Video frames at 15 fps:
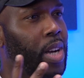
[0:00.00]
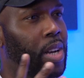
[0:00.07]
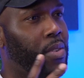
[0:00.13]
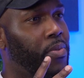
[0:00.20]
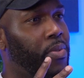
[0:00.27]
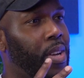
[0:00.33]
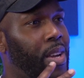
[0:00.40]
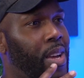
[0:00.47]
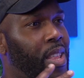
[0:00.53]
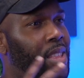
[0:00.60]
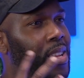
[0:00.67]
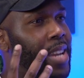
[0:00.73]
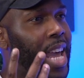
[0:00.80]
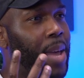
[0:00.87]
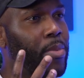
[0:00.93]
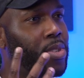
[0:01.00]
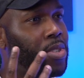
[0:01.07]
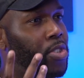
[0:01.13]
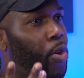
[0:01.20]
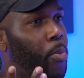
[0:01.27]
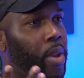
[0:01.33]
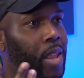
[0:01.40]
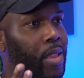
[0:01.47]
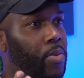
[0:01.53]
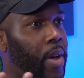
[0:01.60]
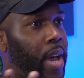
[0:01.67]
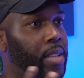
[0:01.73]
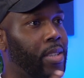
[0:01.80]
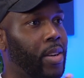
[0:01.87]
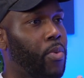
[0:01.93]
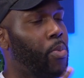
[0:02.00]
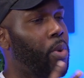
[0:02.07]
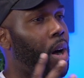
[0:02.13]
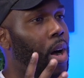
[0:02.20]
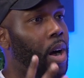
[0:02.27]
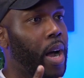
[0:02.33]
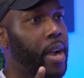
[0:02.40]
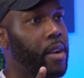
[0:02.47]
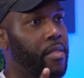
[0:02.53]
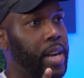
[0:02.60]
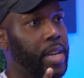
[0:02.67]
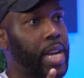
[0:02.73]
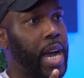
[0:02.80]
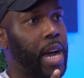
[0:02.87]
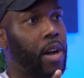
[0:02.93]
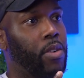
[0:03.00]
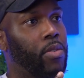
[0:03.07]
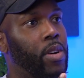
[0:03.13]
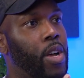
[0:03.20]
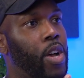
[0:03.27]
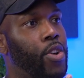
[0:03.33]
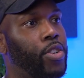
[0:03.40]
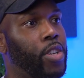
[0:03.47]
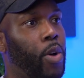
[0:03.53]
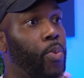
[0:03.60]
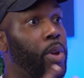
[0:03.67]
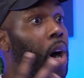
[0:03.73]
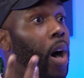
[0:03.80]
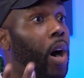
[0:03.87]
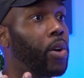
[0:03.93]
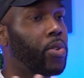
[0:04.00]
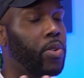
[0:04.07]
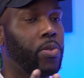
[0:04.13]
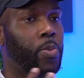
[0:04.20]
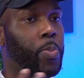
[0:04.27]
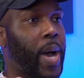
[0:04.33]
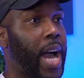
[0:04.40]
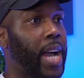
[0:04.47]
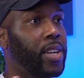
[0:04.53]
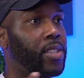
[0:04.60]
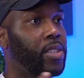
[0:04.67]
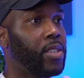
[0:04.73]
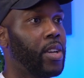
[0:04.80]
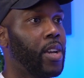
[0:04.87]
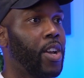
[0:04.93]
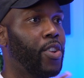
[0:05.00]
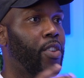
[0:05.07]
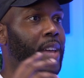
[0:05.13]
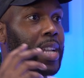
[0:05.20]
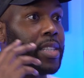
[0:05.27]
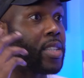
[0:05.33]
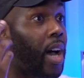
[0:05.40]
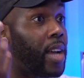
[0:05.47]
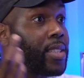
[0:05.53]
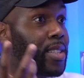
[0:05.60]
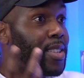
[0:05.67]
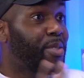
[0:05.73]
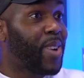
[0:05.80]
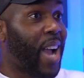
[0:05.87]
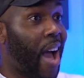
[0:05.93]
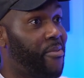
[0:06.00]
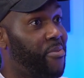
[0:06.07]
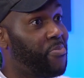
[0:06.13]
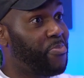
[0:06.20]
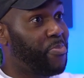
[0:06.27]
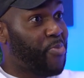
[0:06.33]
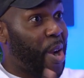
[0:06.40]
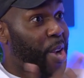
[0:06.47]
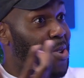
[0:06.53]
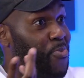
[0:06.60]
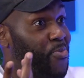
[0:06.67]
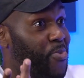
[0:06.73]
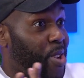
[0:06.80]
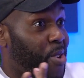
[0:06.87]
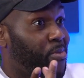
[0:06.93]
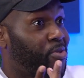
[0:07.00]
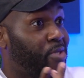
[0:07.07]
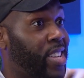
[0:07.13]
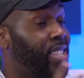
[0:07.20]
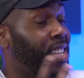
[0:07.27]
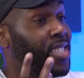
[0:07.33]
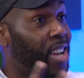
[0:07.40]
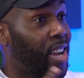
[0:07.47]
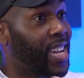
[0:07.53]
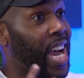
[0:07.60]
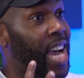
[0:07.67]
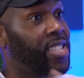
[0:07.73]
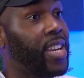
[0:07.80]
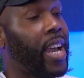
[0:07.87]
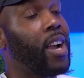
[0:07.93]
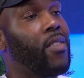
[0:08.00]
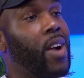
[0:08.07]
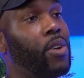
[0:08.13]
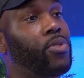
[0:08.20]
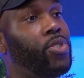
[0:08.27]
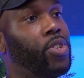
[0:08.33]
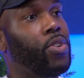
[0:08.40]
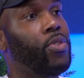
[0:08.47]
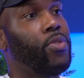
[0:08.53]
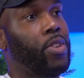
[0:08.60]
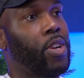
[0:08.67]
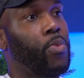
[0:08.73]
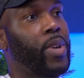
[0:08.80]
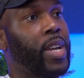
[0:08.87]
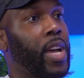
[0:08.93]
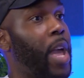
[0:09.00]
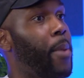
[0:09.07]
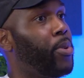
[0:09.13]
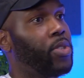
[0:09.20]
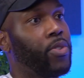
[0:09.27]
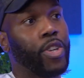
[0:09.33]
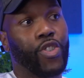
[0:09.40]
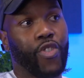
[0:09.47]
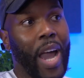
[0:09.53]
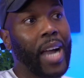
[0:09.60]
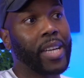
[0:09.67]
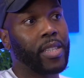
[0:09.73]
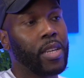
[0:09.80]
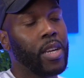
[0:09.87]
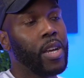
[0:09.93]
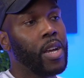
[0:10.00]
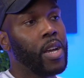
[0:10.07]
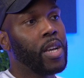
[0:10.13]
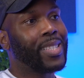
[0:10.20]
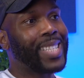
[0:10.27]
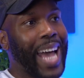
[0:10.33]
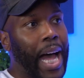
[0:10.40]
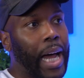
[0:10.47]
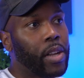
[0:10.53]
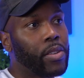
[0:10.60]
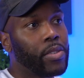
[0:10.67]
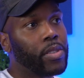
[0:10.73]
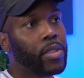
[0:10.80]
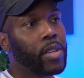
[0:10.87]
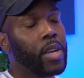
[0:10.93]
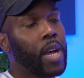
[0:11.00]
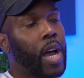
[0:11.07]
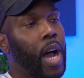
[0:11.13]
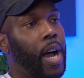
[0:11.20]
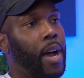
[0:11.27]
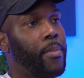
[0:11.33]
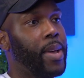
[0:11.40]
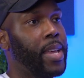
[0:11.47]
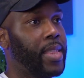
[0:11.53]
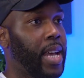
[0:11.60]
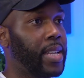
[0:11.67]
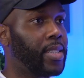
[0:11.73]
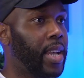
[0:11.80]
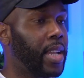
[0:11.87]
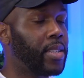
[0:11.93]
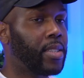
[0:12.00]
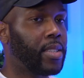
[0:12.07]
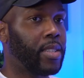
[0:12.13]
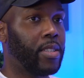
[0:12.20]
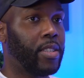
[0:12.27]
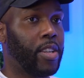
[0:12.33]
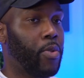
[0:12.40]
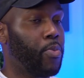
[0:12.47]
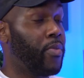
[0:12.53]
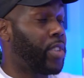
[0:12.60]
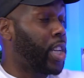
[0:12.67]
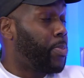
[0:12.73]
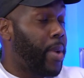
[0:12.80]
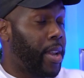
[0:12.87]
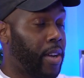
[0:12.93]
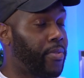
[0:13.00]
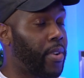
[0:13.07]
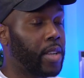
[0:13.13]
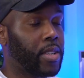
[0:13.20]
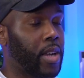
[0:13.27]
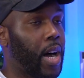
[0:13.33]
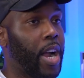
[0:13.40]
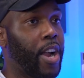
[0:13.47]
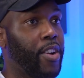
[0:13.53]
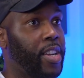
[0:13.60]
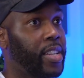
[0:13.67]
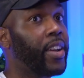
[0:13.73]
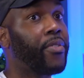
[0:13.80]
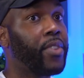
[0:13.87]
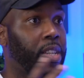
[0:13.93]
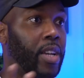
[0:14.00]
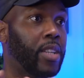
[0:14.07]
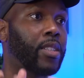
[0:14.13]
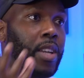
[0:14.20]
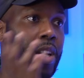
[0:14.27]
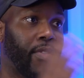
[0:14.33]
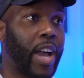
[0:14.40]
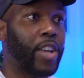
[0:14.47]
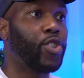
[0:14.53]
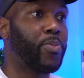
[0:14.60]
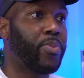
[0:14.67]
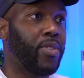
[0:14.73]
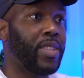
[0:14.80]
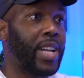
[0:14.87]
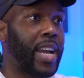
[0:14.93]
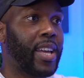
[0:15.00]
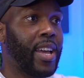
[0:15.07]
kind of the name in so many other ways. When we're hiring now, we are Google backed. That does creates a certain cachet around you. We are able to attract talent in that sense. And, we've just made our first hire, and he definitely does kind of attribute